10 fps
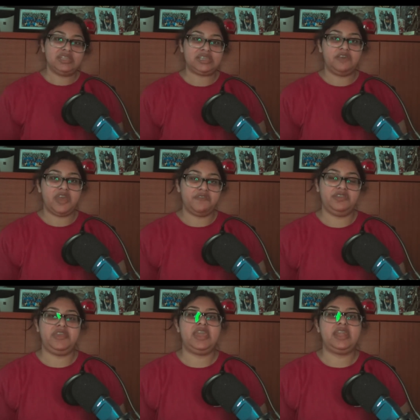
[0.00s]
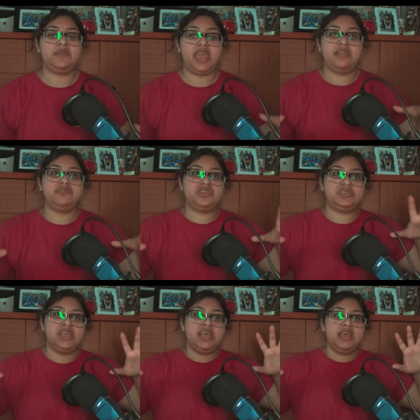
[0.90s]
of everything. And again, just
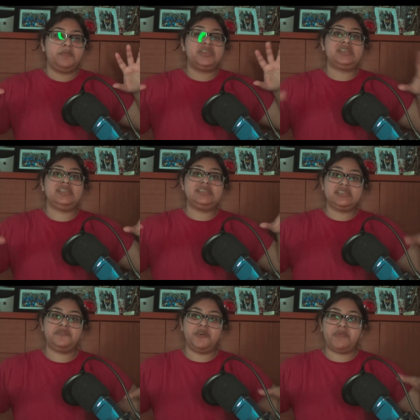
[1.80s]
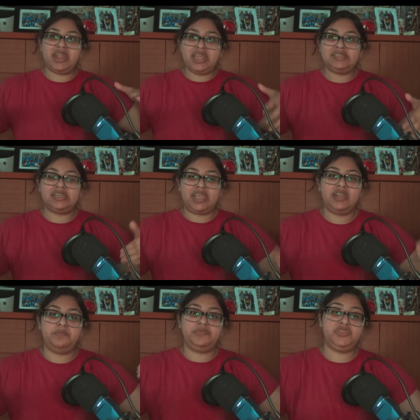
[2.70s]
because this is a film that is
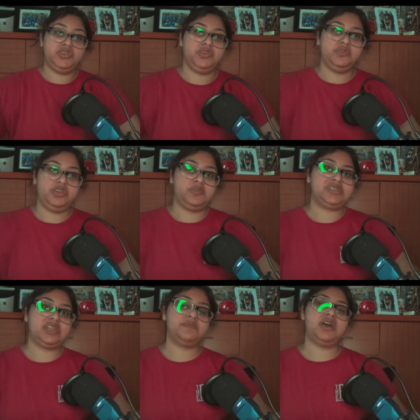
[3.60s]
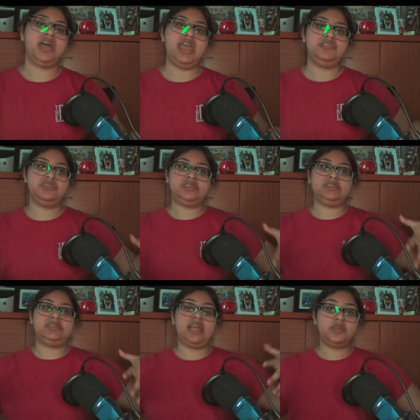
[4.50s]
dedicated to, you know, cinema and
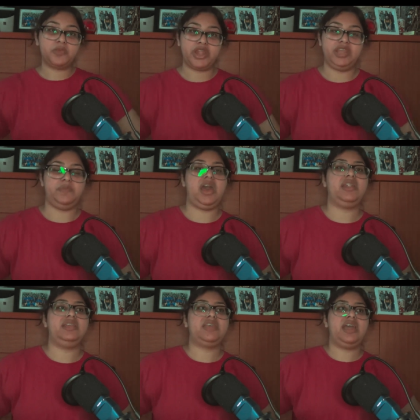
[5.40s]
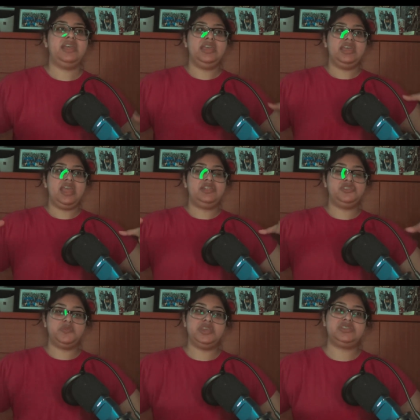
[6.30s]
just celebrating about it, that in
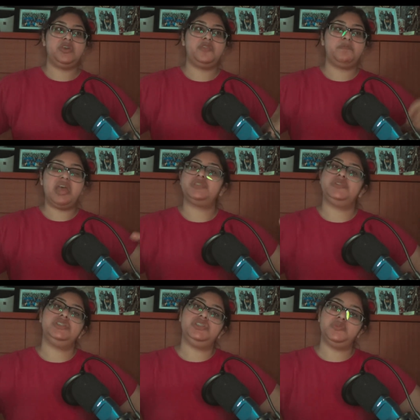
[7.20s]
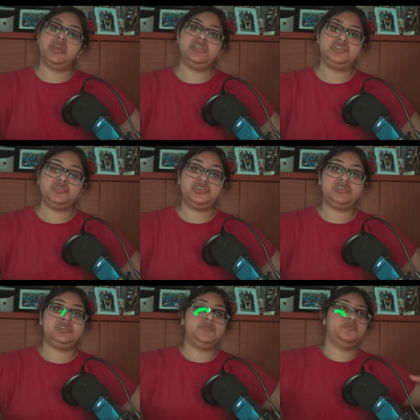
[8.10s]
doing so, the best way to do it is
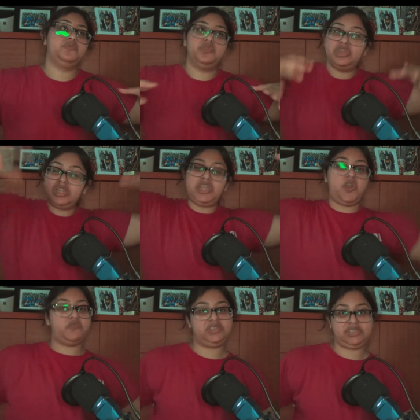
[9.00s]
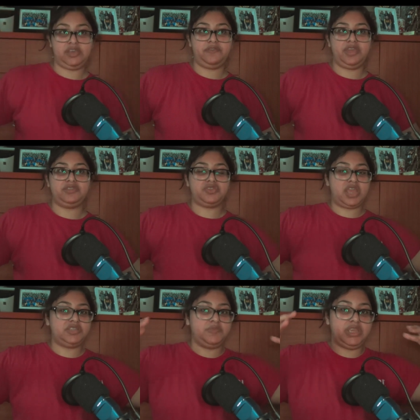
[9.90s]
just to really overstuff it, trying
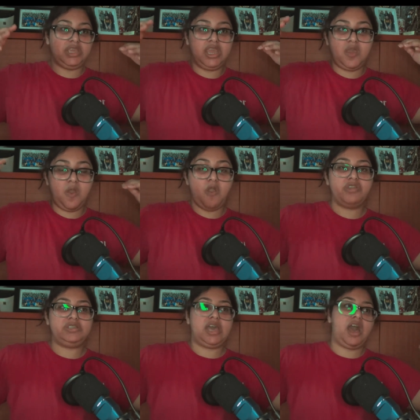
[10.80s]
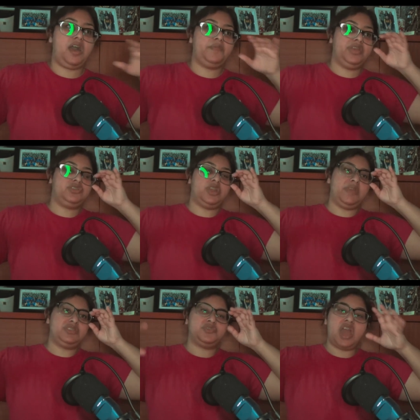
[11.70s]
to be over the top, trying to be
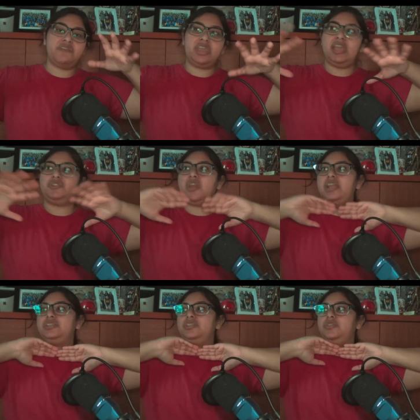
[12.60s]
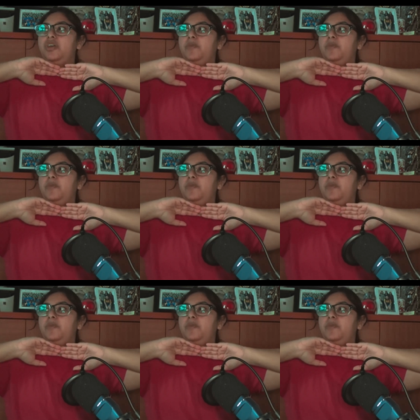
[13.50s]
extravagant, trying to, you know,